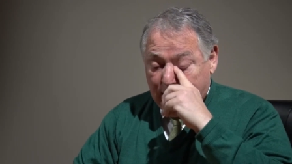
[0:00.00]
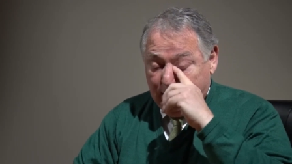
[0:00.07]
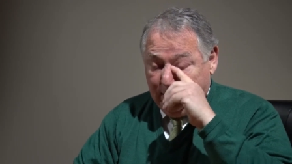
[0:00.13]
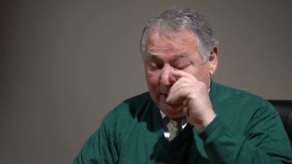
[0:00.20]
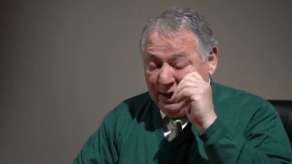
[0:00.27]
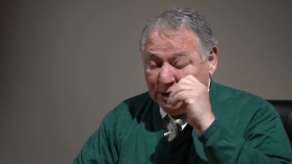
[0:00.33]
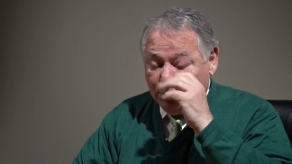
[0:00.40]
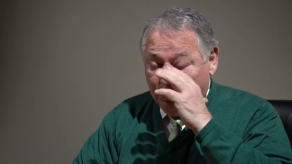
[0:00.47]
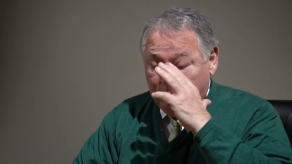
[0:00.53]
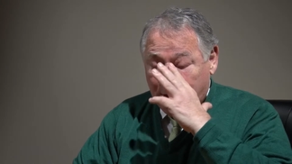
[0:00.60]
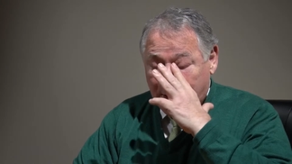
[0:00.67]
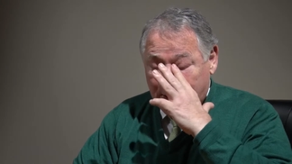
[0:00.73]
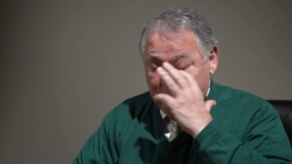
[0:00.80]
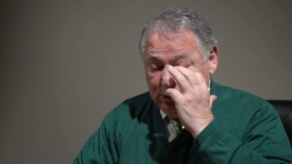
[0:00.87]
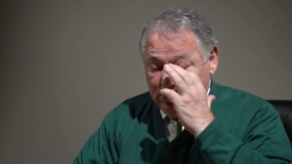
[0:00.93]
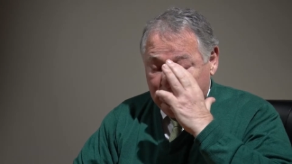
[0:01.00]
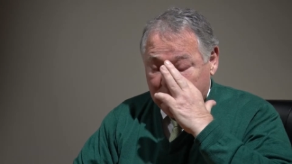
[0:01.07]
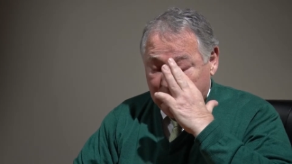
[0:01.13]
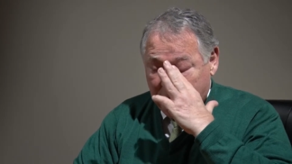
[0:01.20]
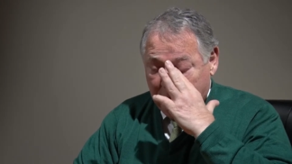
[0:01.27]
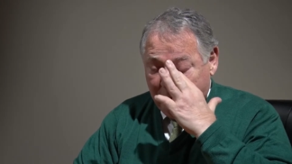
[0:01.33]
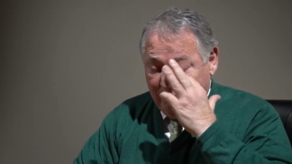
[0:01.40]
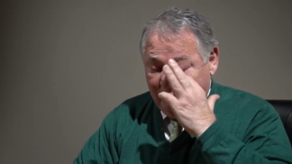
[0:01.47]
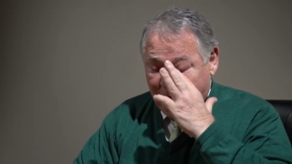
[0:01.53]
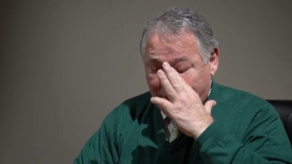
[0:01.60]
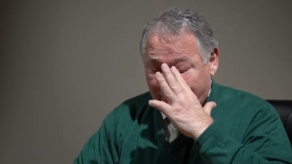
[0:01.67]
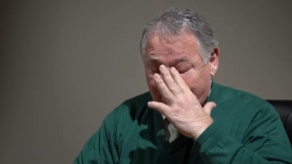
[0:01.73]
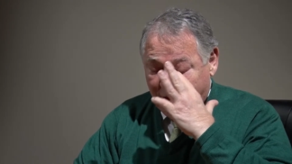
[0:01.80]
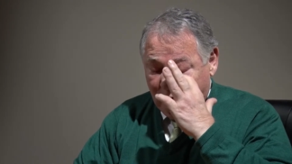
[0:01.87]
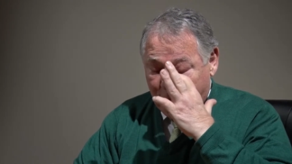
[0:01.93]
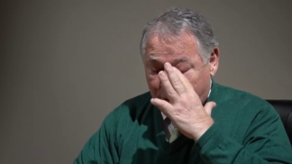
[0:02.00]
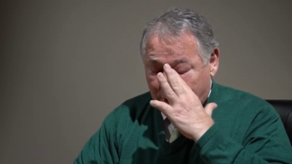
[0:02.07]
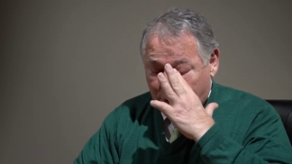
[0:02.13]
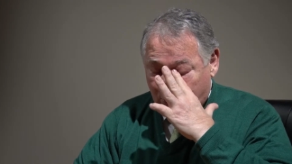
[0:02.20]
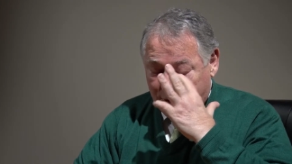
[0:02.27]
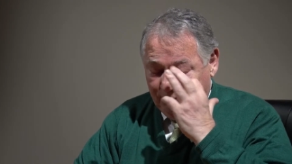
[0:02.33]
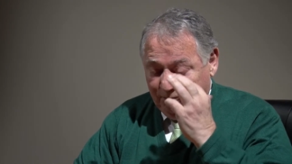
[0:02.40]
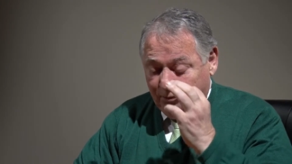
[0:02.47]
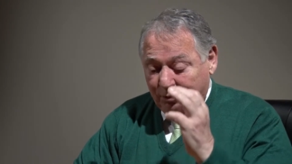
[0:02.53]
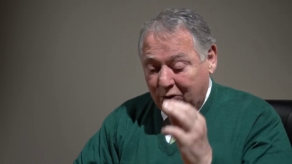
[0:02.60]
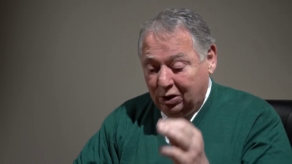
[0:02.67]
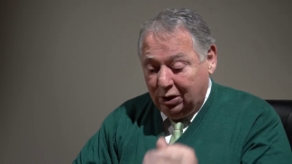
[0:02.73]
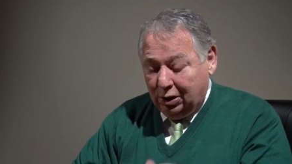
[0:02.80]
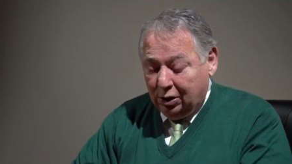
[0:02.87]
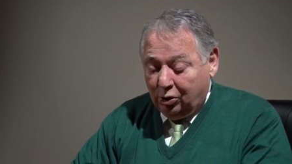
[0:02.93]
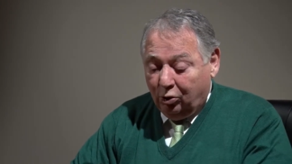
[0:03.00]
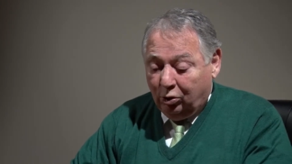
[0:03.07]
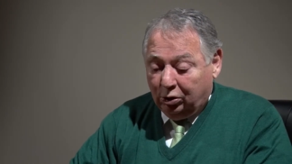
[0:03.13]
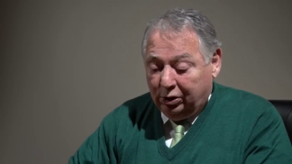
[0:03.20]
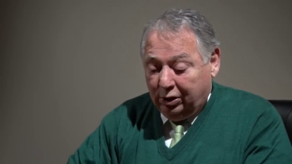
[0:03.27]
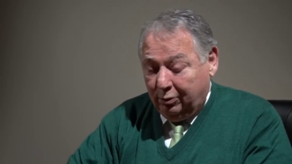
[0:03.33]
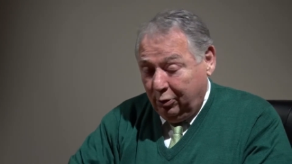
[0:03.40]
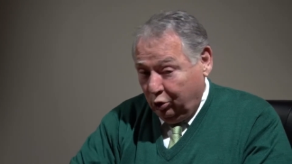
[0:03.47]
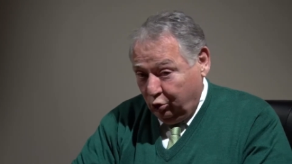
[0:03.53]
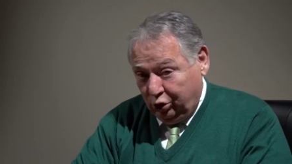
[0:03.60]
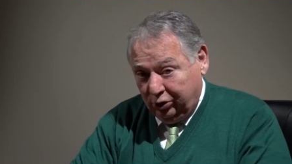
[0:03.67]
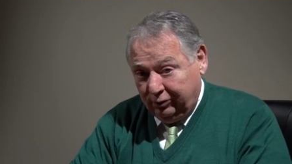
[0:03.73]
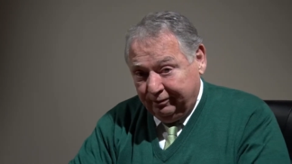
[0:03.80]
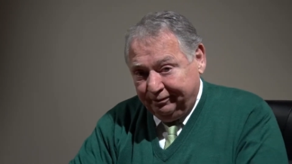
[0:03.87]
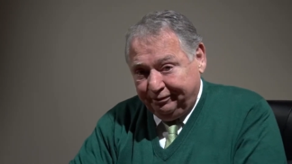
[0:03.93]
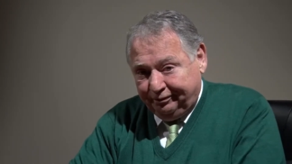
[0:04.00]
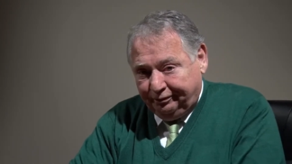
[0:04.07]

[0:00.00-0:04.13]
The next one is a, a very big one called emotion.